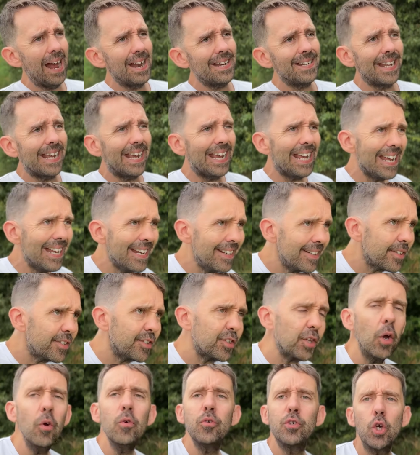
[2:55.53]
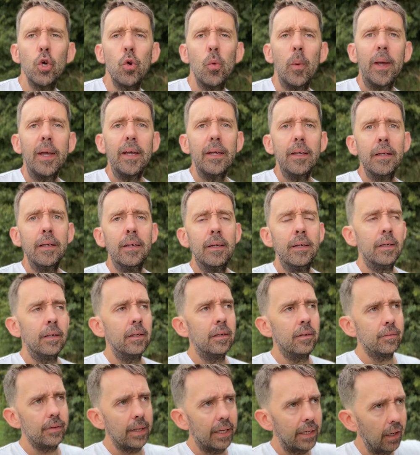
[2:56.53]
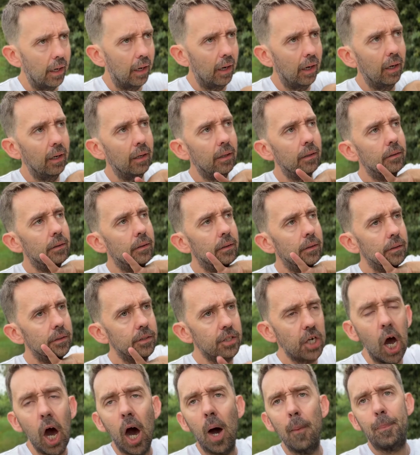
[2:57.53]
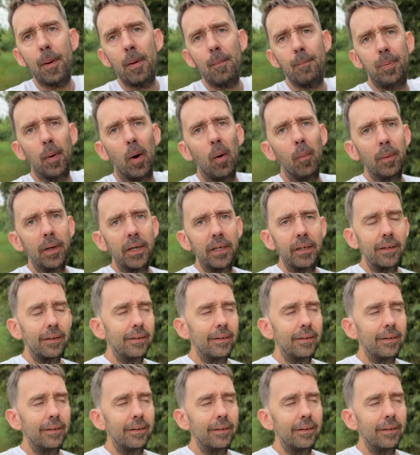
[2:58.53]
and in so doing, they are carpet bombing,